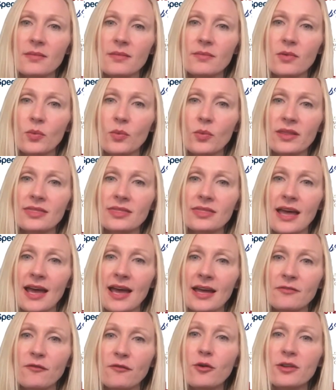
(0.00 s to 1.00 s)
with
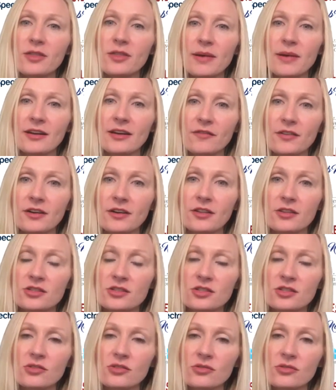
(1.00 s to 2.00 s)
that for the benefit of the
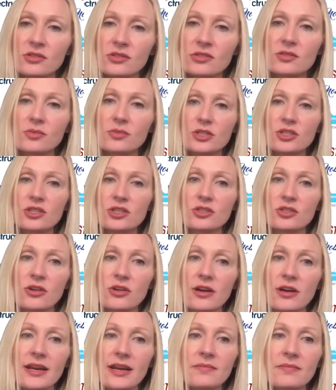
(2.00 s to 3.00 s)
students, which is
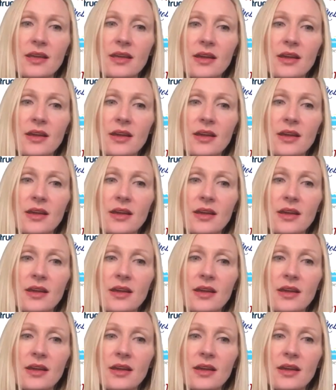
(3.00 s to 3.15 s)
great.